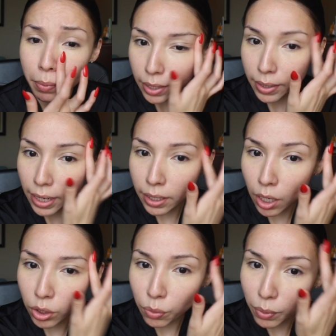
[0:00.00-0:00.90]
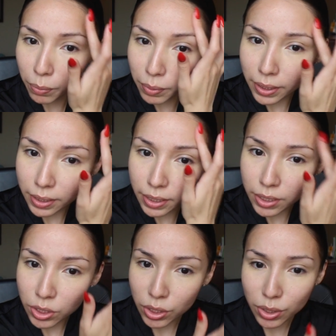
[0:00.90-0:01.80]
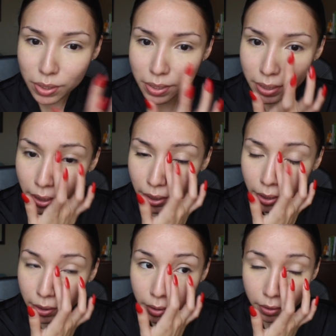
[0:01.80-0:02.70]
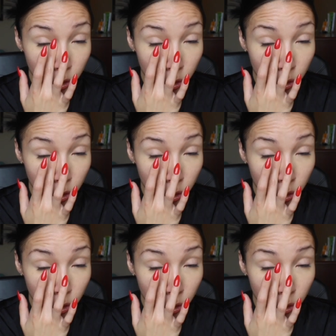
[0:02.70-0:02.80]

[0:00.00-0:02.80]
and that color will blend into your skin